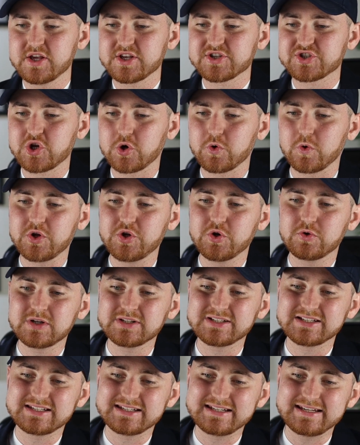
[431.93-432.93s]
So you
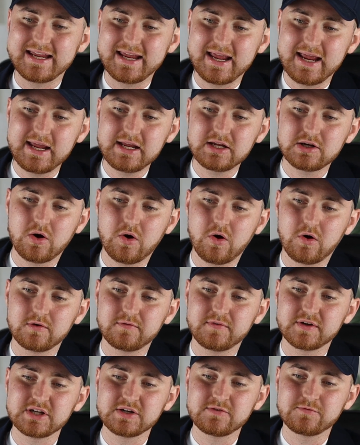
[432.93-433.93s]
could take all
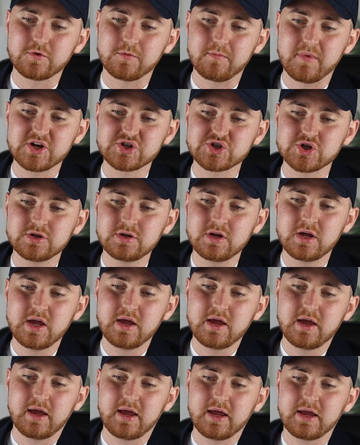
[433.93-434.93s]
that information
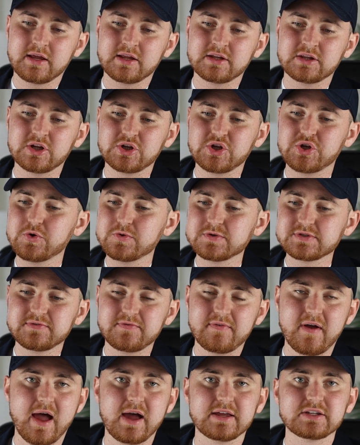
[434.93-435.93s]
and use
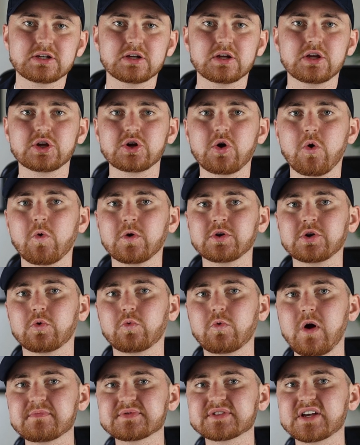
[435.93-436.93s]
that, on your
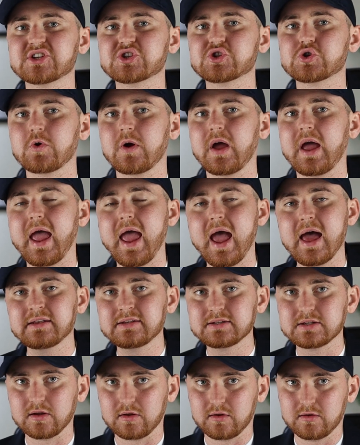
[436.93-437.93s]
website to
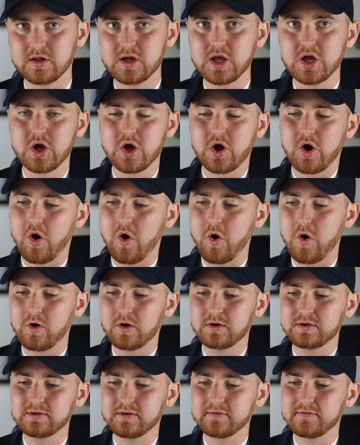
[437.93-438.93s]
handle
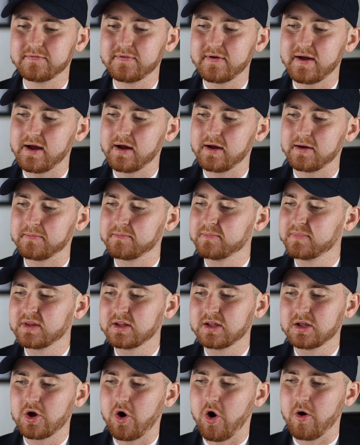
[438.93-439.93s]
all the
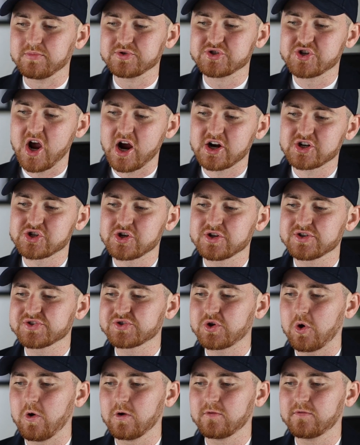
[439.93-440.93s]

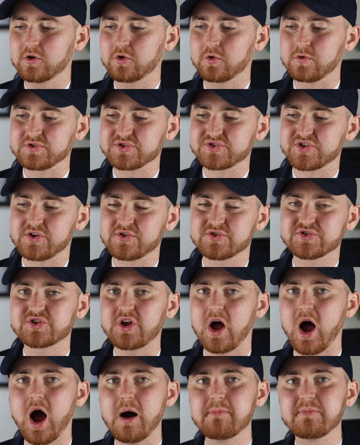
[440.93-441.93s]
objections, all the
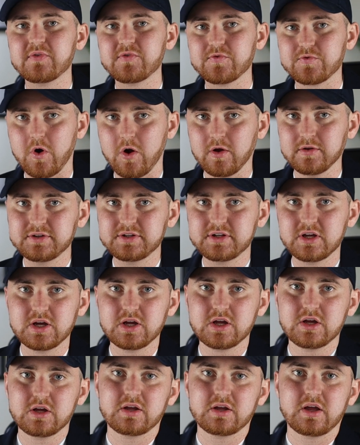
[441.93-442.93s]
concerns up front.
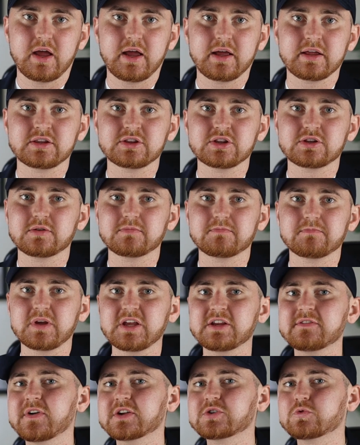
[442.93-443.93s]
And
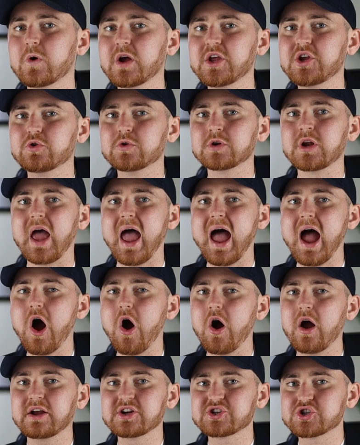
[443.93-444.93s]
in that way, you could
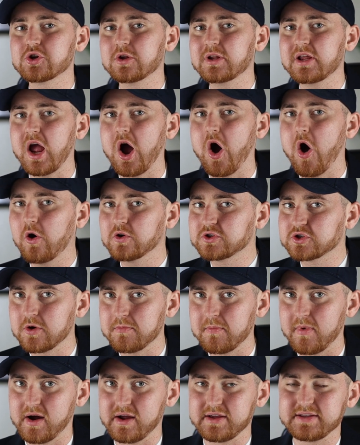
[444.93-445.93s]
actually
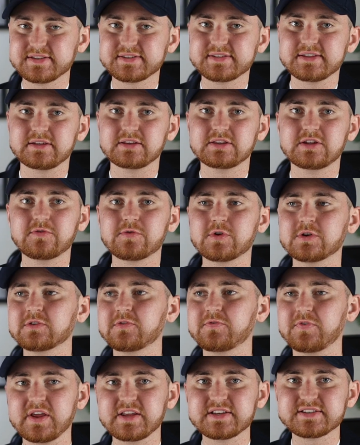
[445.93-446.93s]
automate different
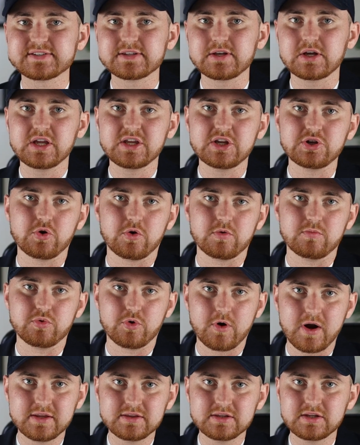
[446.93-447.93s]
things in your
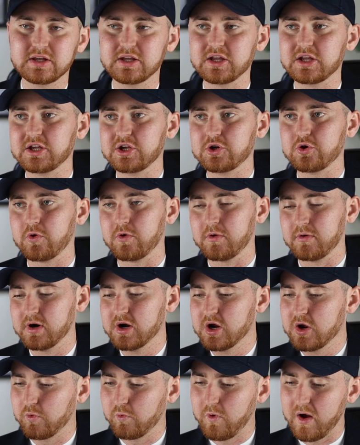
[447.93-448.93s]
brand, in your
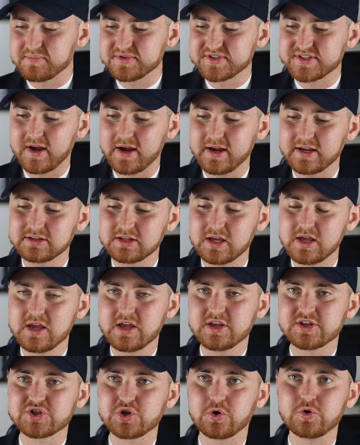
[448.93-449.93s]
website,
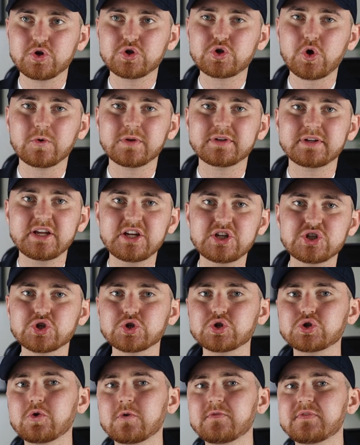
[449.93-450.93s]
so you don't need
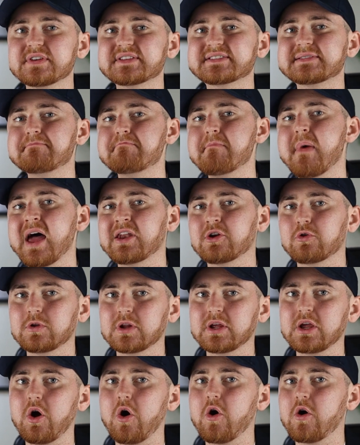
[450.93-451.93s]
to do this
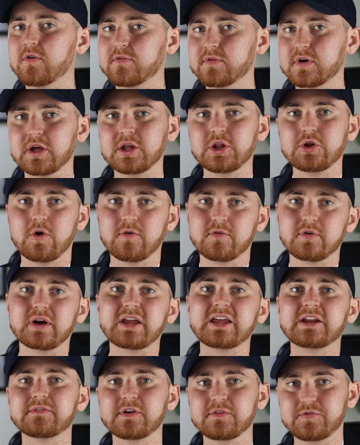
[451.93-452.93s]
manually over and over
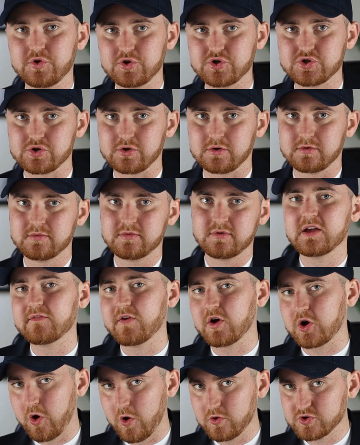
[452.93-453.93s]
in the future.
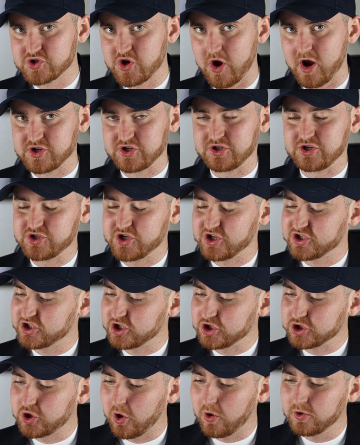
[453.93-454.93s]
The call to action,
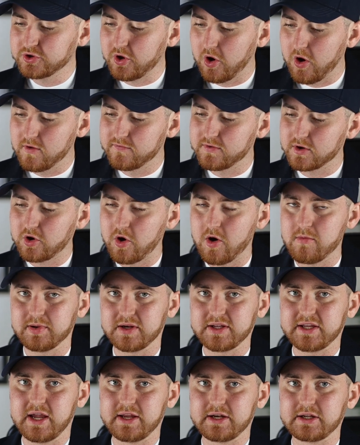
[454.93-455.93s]
just don't
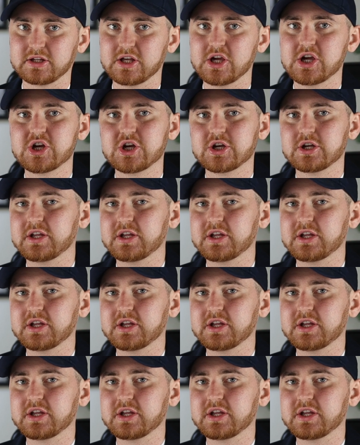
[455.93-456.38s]
overcomplicate it.